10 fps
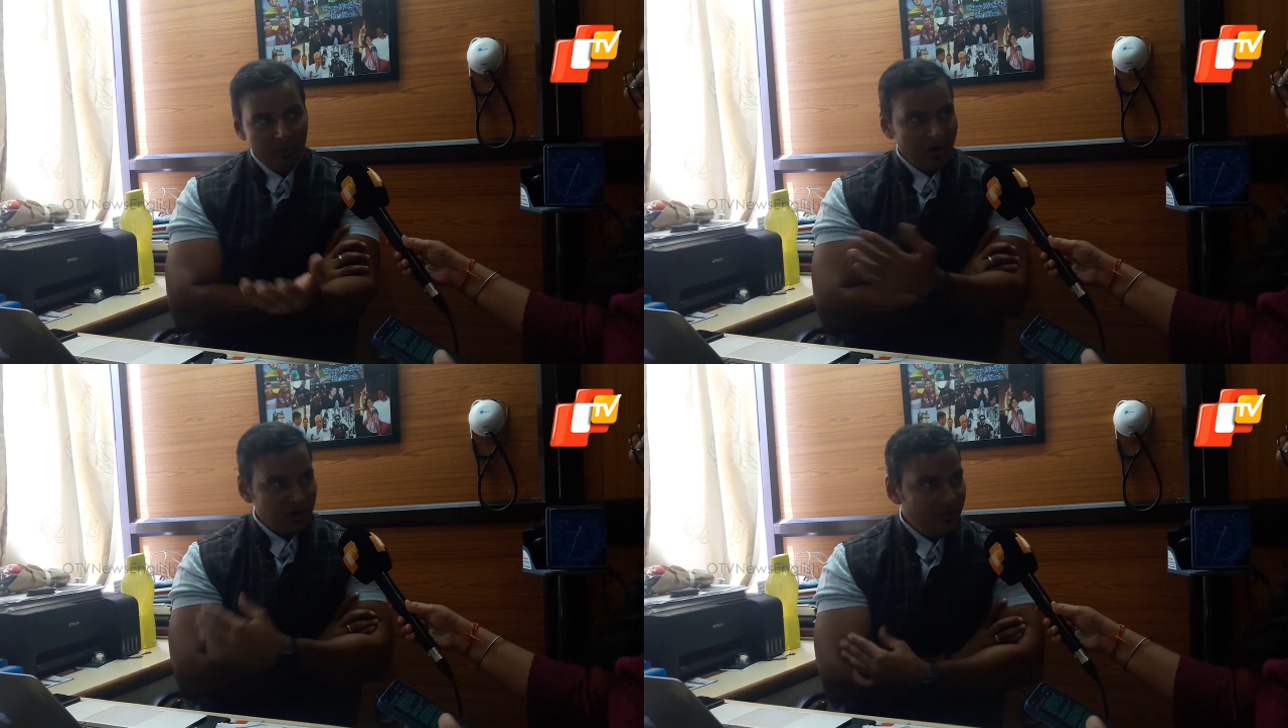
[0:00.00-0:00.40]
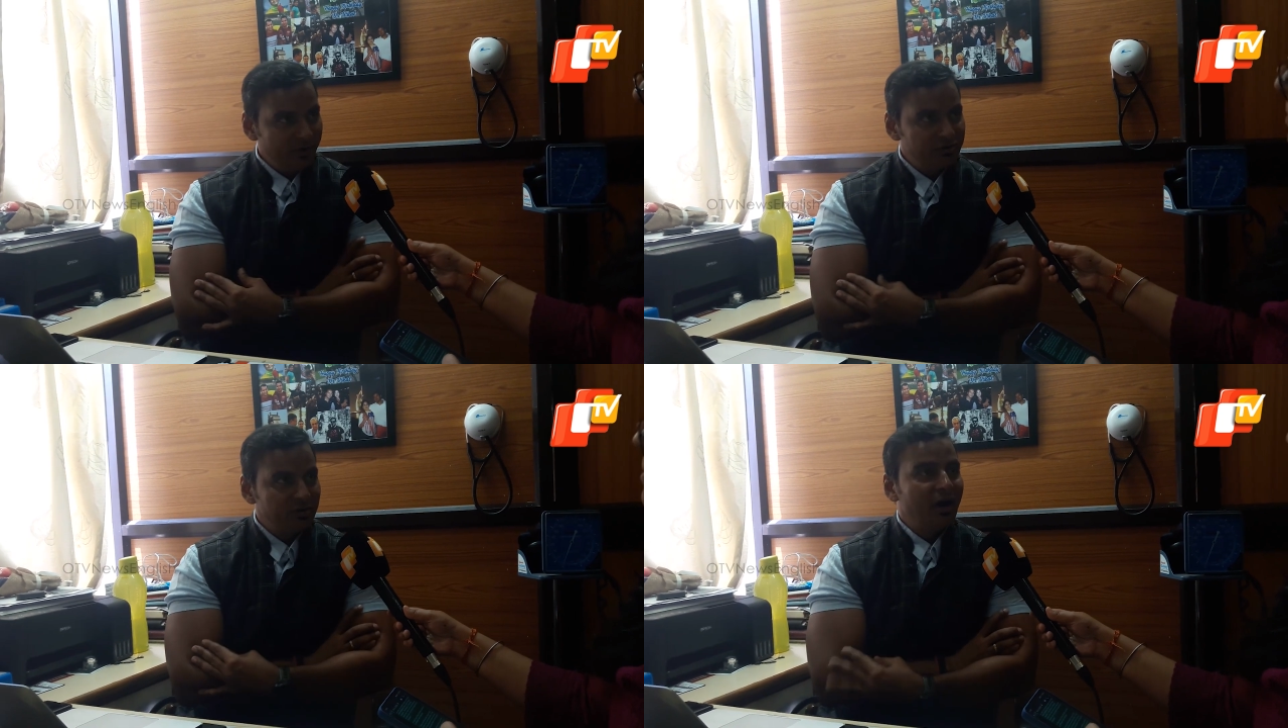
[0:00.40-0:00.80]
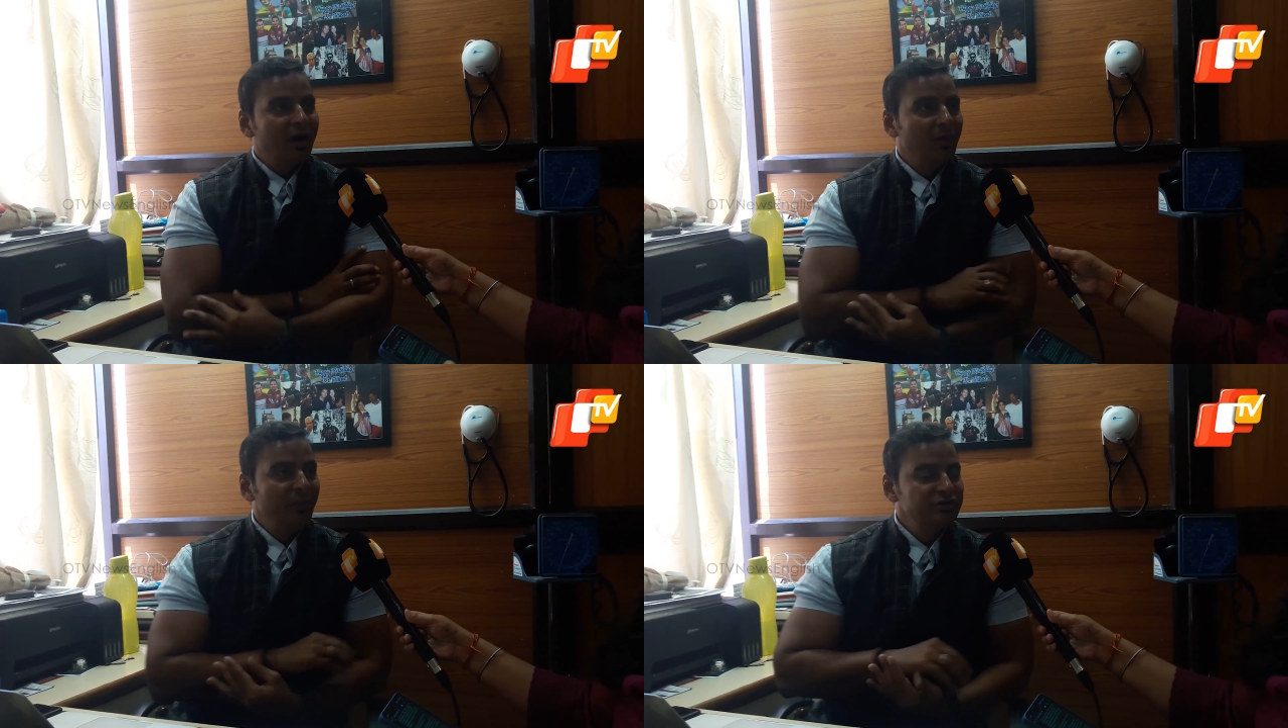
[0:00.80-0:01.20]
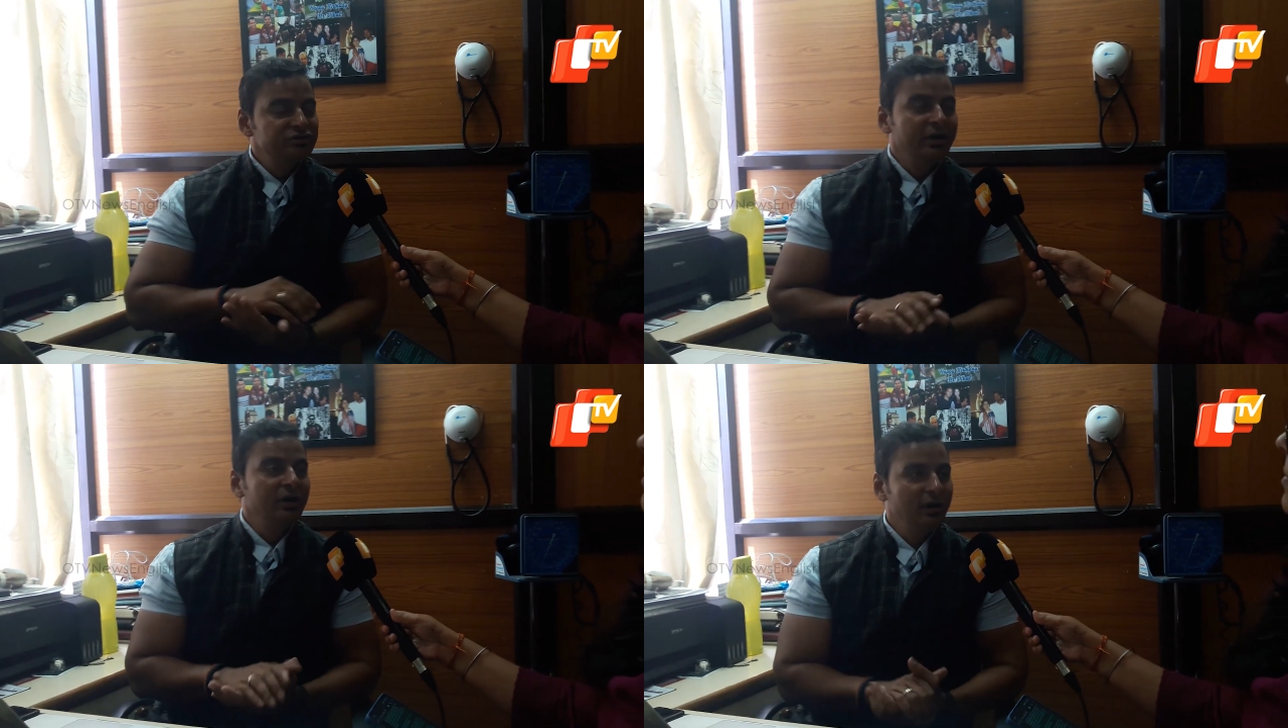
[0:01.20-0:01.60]
transplantation that happens
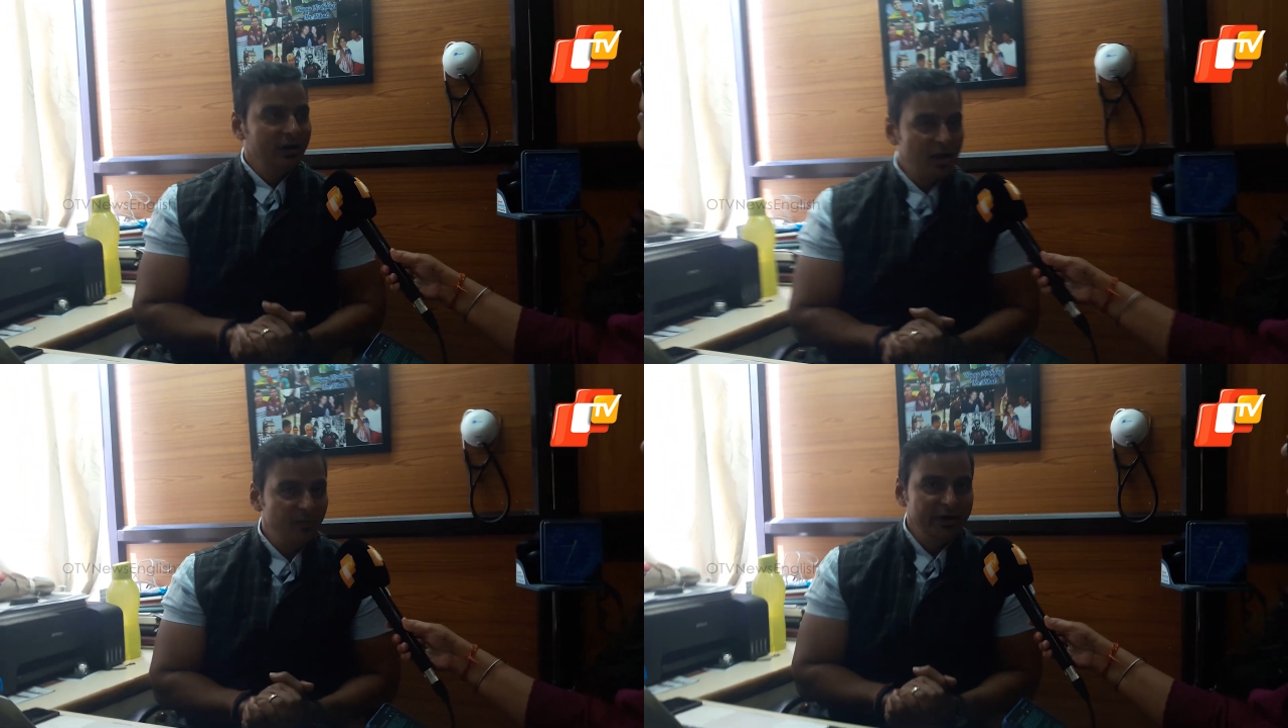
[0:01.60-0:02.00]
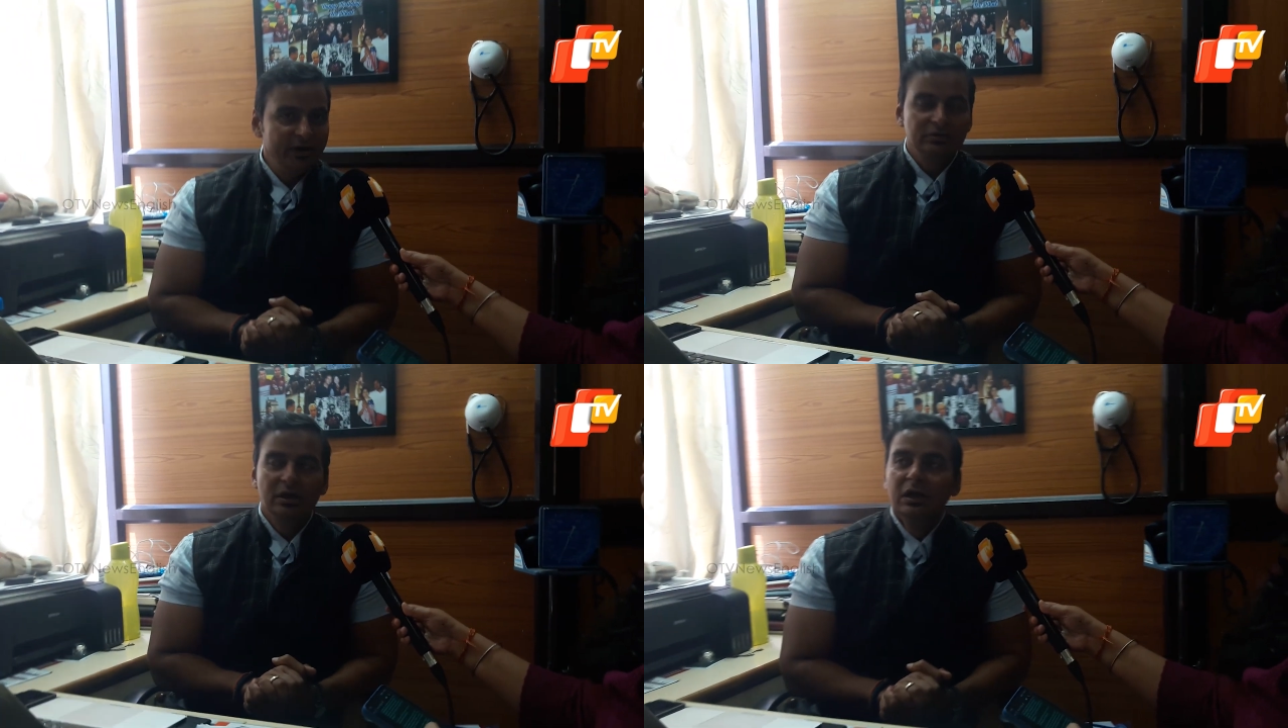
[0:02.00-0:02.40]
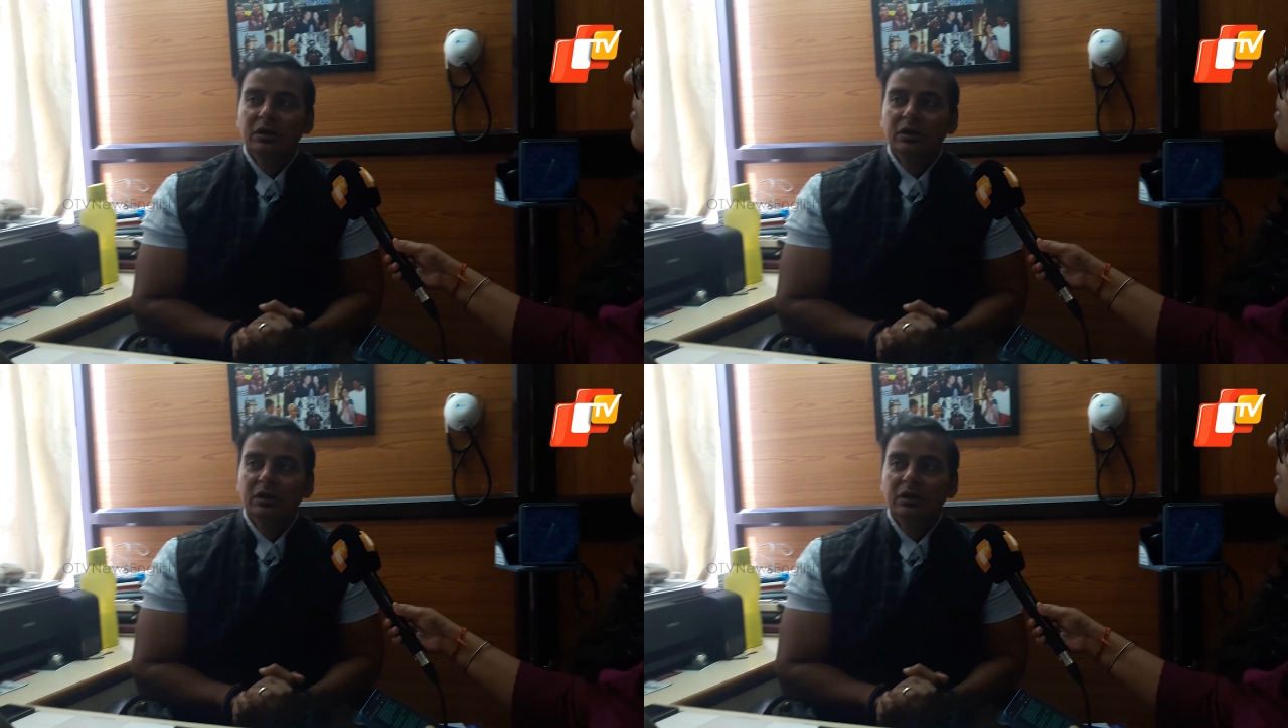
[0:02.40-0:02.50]
in diabetics.